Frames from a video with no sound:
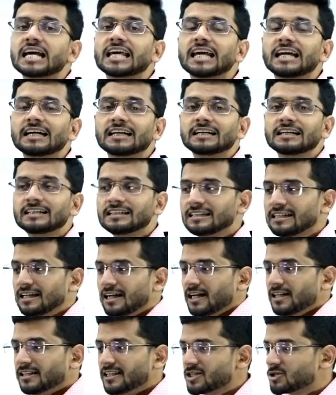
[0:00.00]
is lacking?
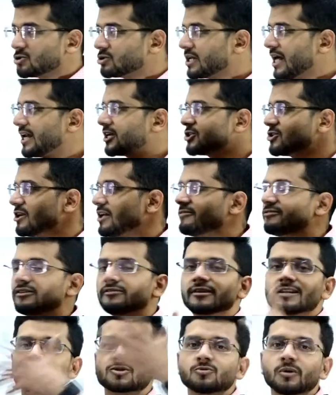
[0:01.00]
There's no direction,
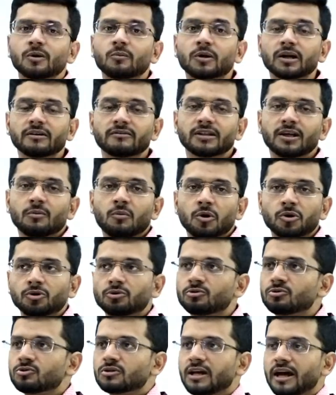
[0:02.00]
everyone is doing whatever they
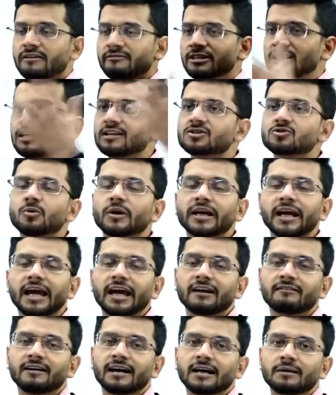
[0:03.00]
want to do. Everything is
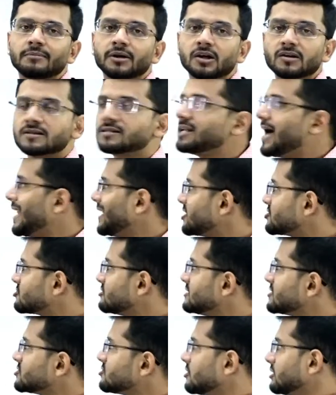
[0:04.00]
going haywire because
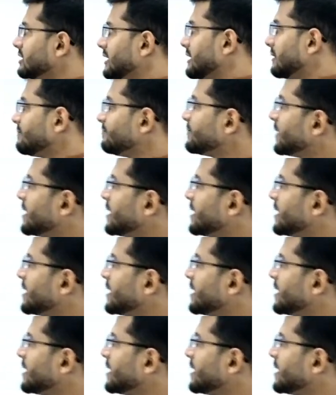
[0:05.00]
direction is not